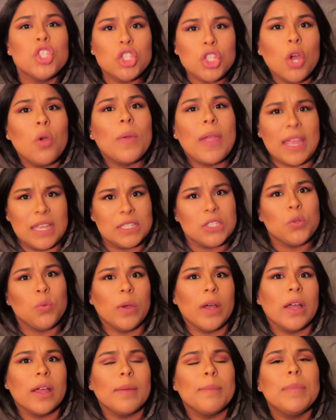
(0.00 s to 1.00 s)
So guess
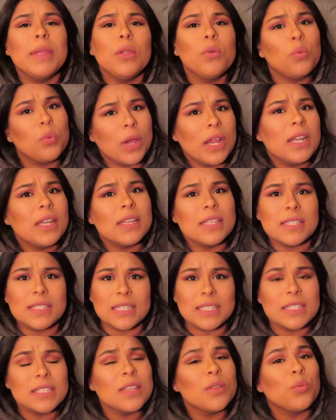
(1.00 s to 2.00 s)
what? Be ready to see
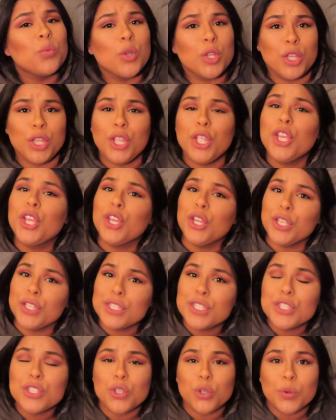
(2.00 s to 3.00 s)
some really good
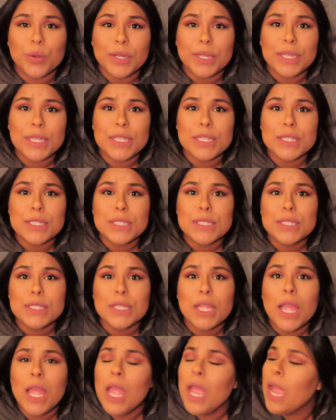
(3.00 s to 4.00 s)
stories.
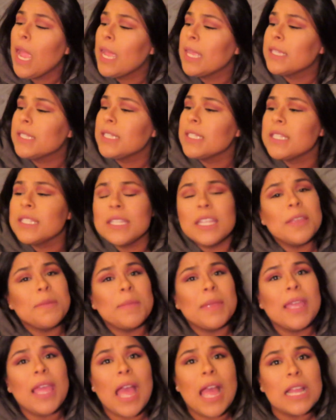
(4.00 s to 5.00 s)
And to see
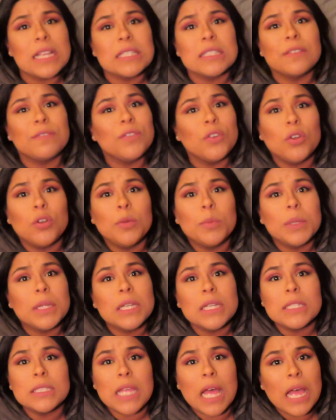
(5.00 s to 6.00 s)
me act a fool
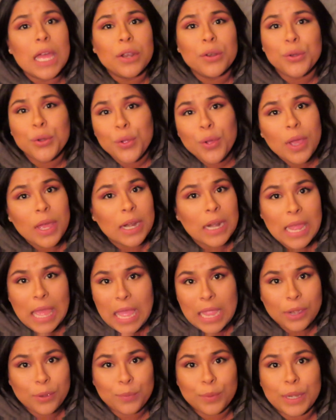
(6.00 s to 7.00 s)
because I don't know how to
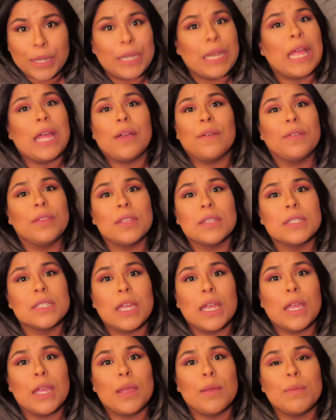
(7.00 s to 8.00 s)
act right half of the
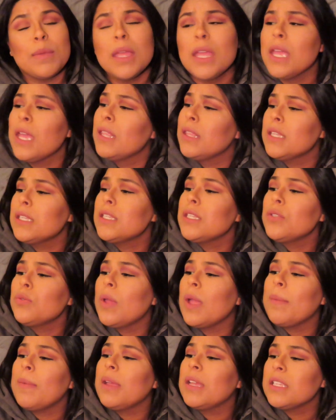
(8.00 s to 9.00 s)
time. This is
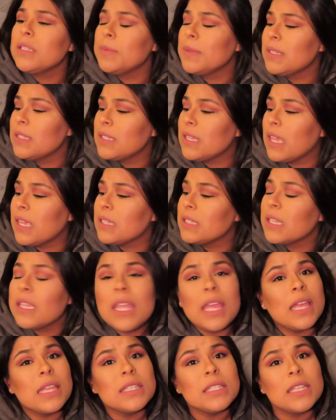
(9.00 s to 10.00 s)
why my husband says he
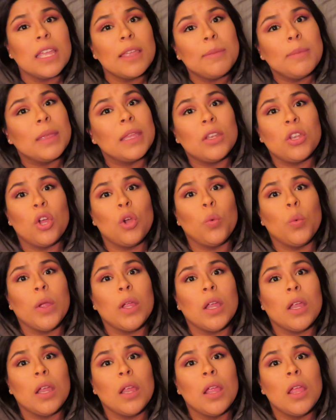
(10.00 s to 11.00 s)
can't take me
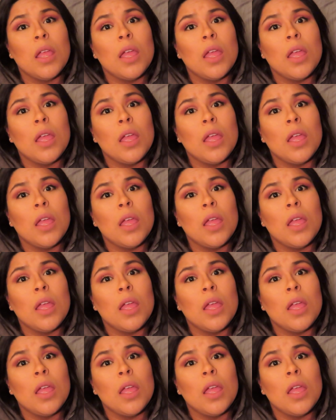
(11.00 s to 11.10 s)
nowhere.